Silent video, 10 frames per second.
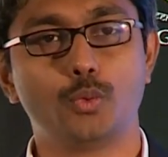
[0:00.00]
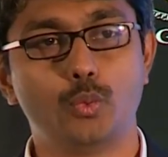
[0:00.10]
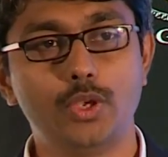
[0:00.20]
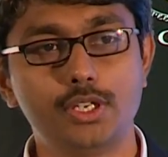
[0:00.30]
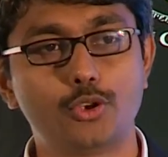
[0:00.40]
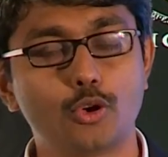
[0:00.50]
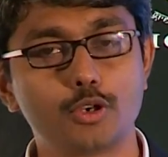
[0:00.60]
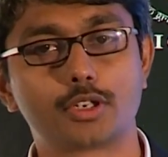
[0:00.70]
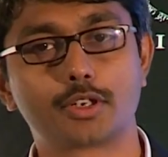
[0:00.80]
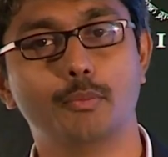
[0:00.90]
we
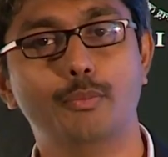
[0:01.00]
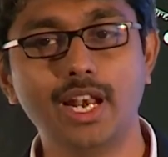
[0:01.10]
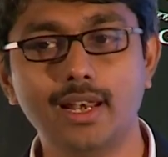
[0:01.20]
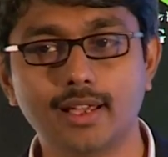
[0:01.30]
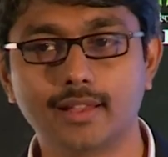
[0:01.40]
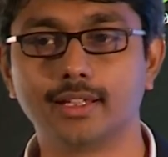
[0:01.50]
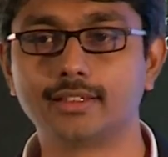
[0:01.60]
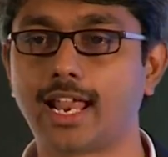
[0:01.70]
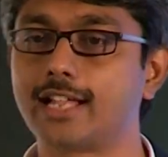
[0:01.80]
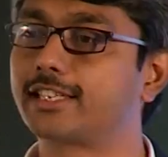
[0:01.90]
don't build and then
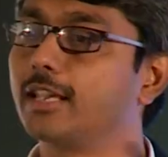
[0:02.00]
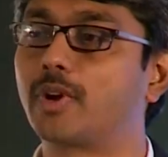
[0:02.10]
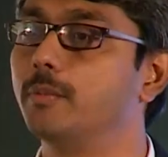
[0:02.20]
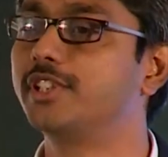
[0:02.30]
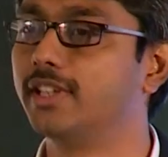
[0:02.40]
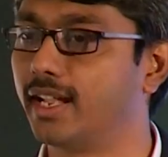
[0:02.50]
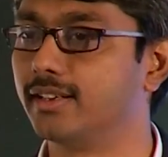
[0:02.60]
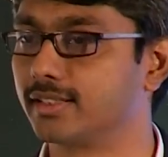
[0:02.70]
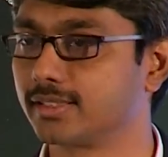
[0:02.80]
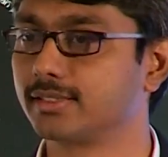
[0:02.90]
the landscape comes in the
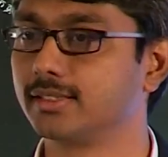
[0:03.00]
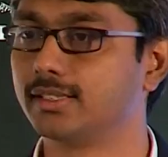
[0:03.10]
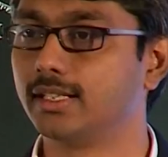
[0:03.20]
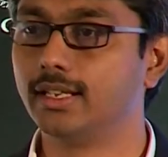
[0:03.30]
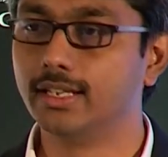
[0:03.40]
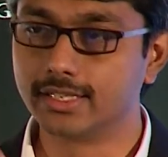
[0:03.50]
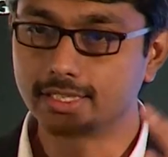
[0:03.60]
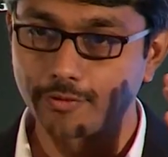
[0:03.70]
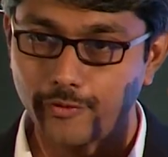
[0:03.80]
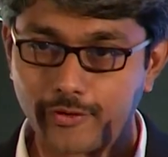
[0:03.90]
end. It
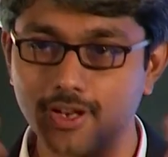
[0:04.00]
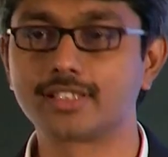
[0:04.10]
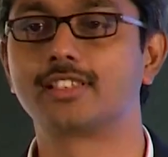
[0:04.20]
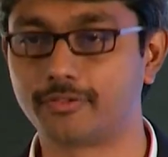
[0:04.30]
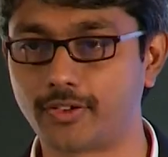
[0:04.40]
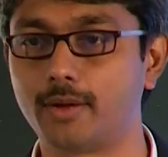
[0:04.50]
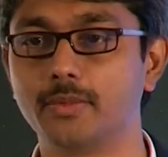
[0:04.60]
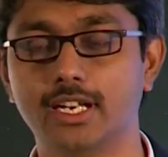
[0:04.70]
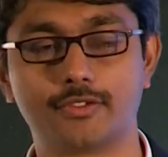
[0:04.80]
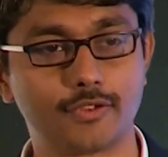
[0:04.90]
is first the farm.
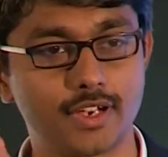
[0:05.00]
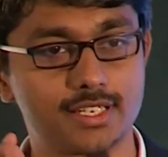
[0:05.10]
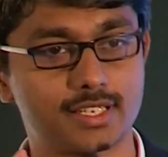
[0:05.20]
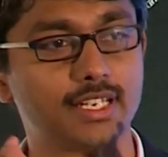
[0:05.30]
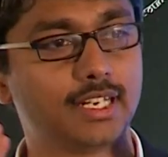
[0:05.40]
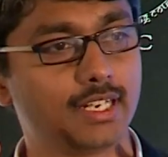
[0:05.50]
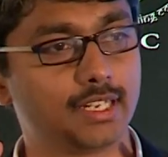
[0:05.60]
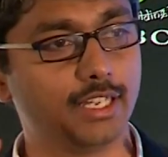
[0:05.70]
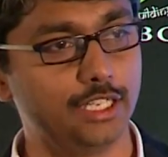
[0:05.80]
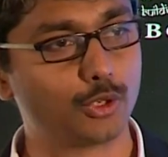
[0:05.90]
It's first
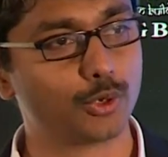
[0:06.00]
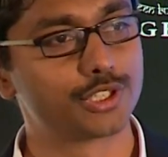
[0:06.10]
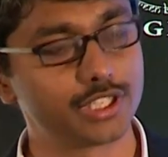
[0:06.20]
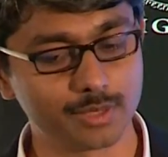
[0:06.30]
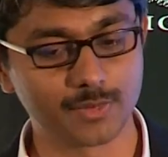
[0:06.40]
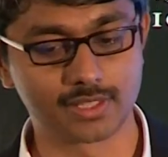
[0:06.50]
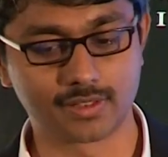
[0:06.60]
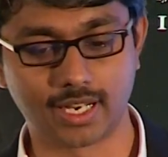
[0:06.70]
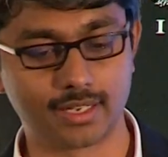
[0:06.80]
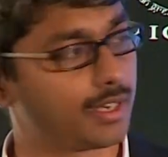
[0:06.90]
the ecosystem that's
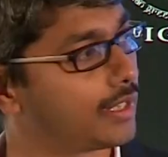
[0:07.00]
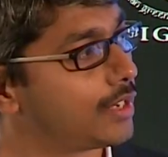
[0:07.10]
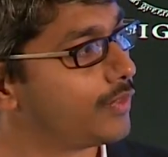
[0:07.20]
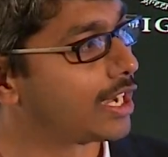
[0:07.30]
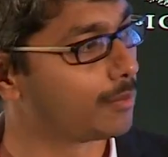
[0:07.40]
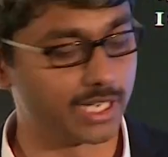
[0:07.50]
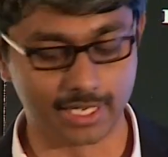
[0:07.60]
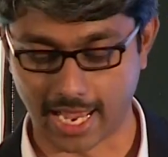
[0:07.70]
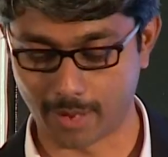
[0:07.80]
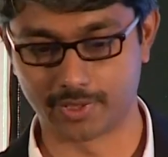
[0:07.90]
created, and then we come and
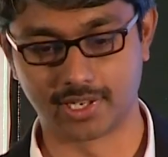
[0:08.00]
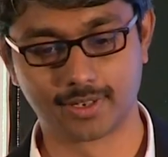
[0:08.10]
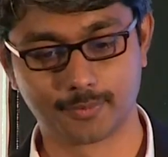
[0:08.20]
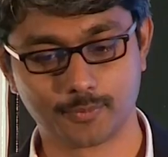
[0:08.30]
inhabit it.